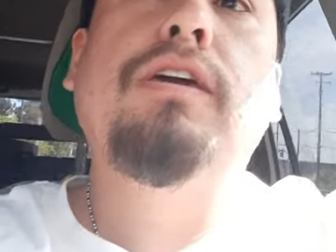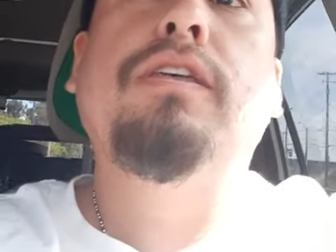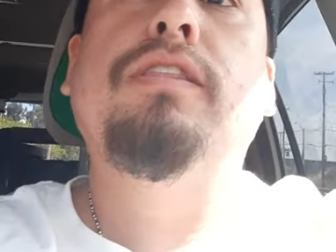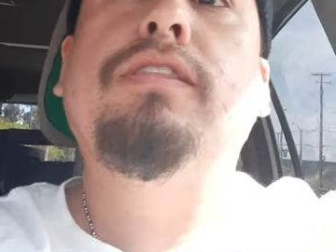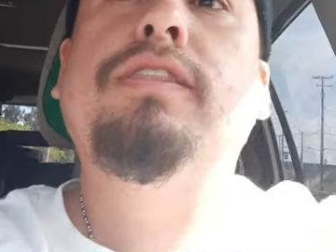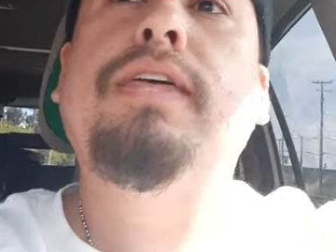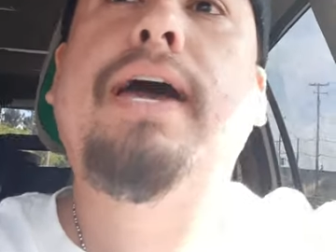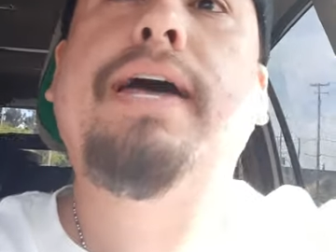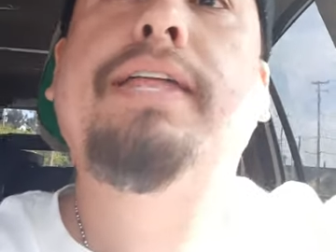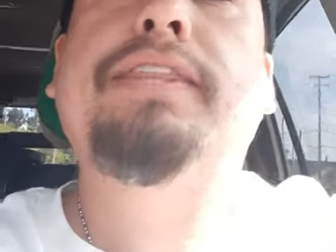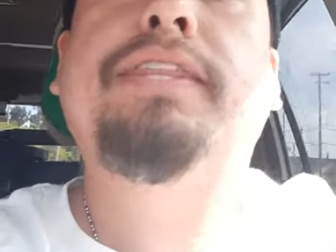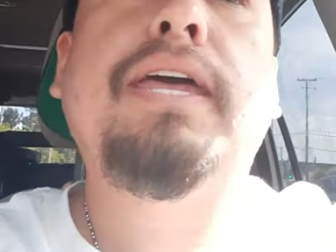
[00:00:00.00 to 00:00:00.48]

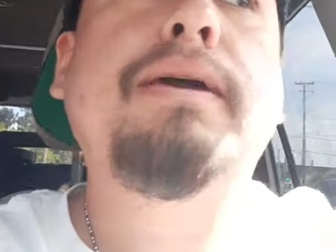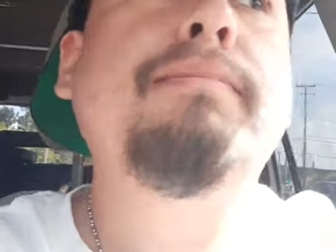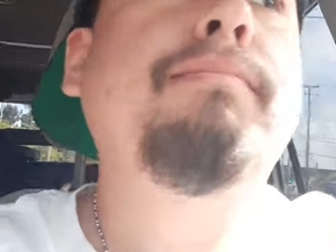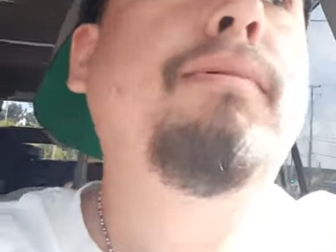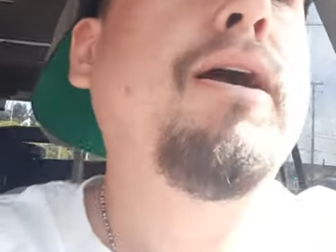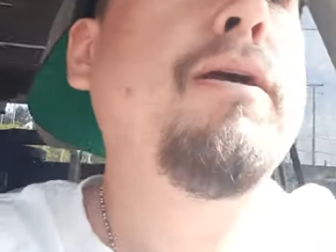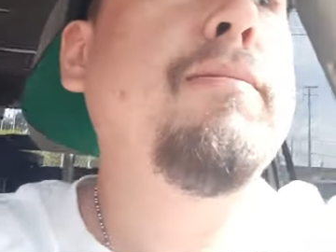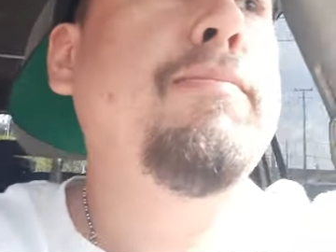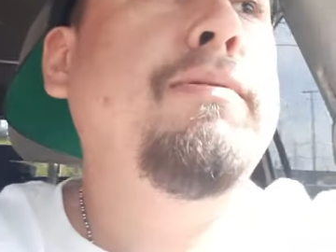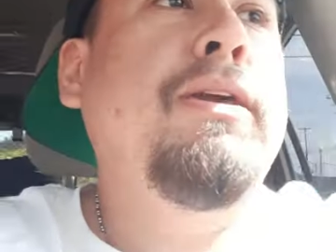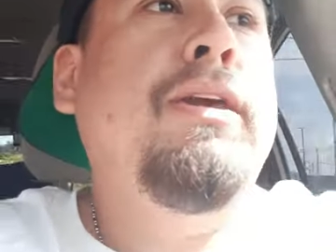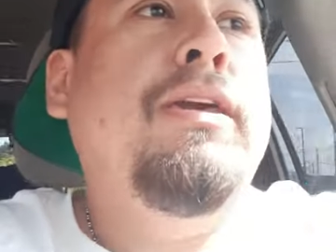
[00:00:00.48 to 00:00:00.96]
that they
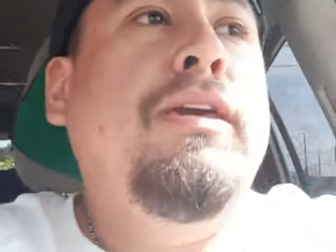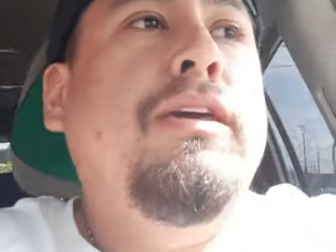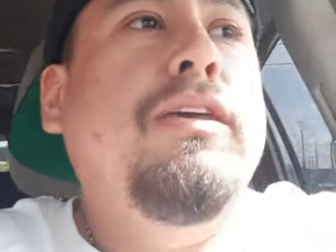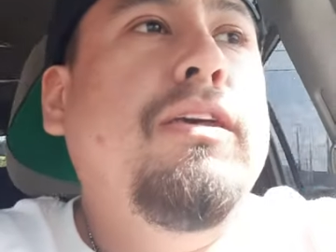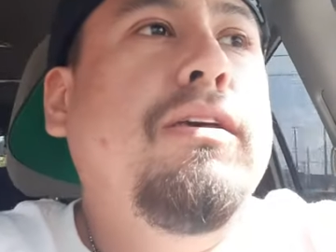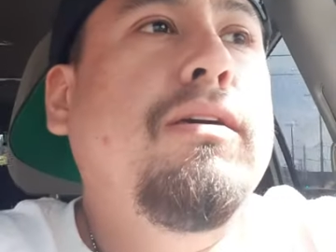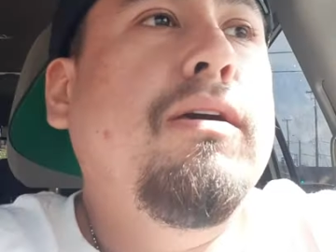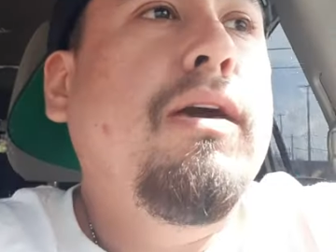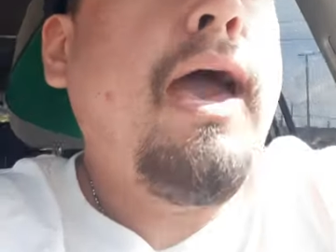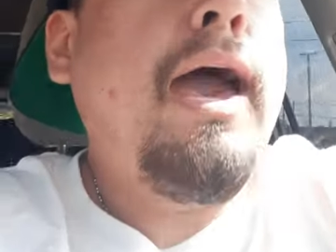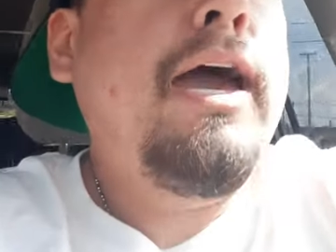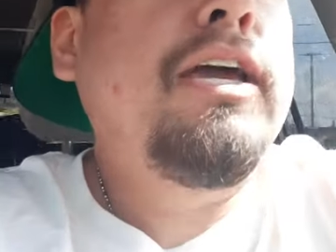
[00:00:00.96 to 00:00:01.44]
might be
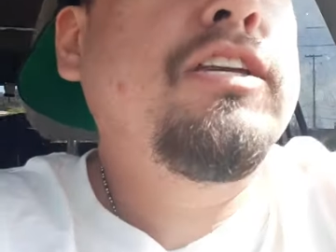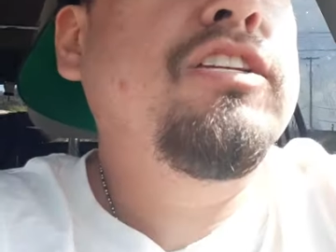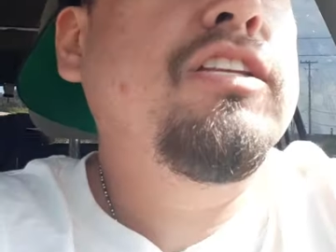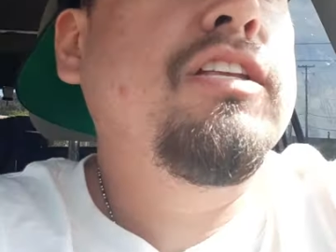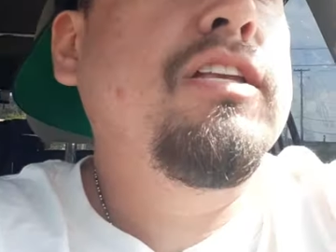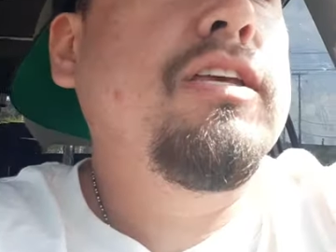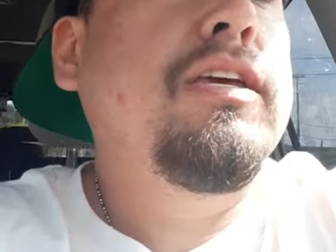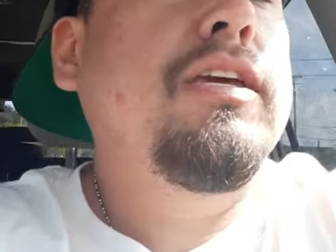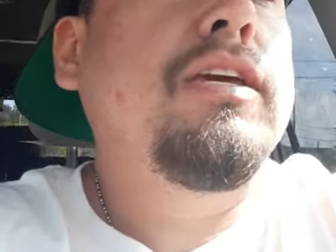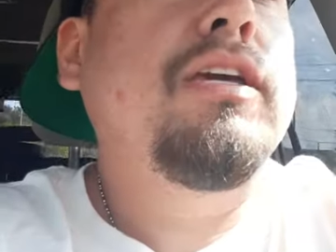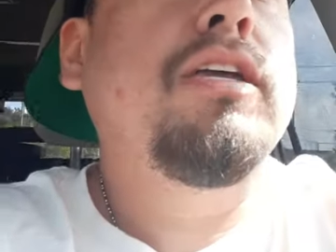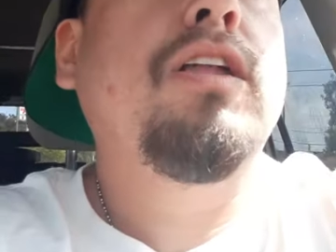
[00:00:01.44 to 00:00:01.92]

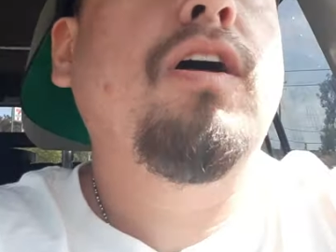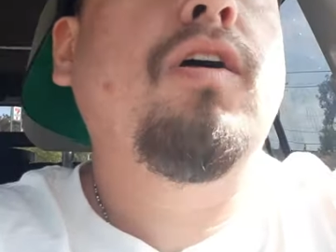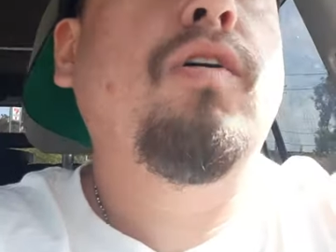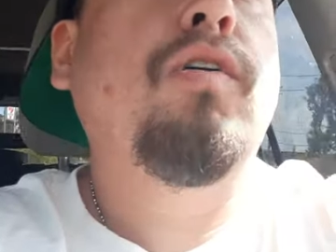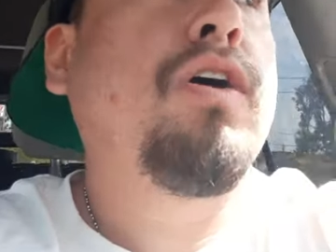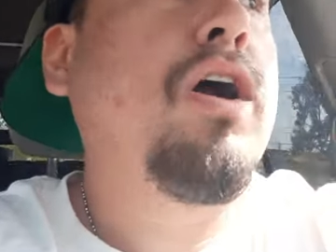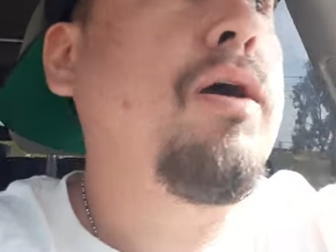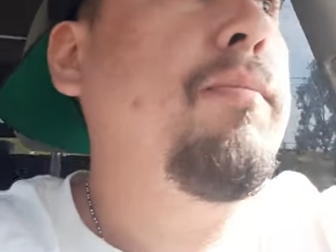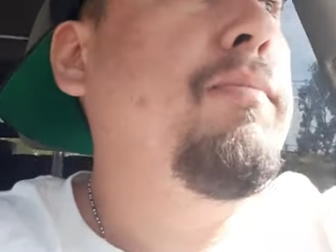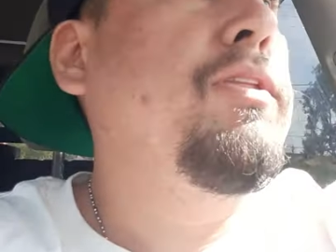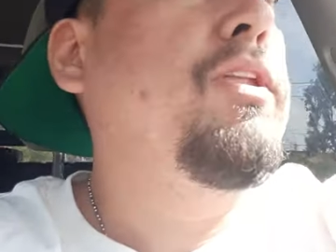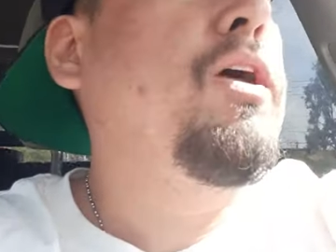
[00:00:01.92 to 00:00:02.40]
actually, you know,
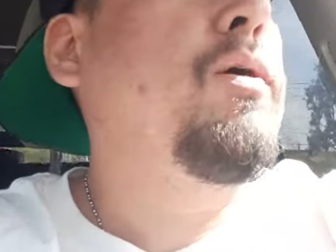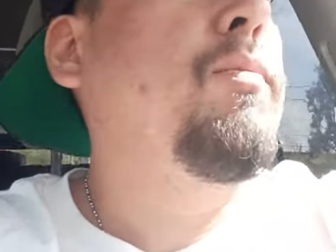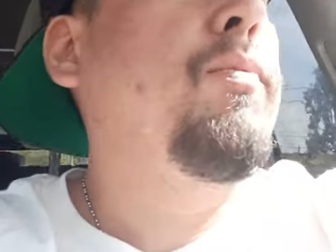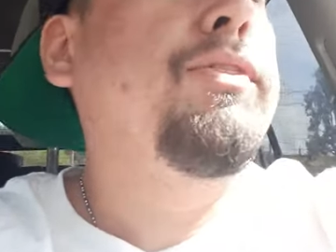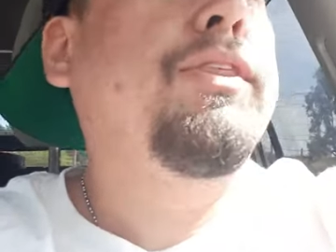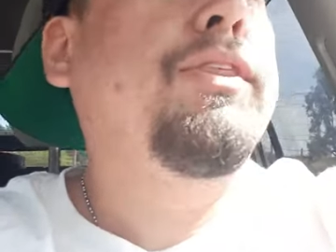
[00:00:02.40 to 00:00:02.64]
coming up with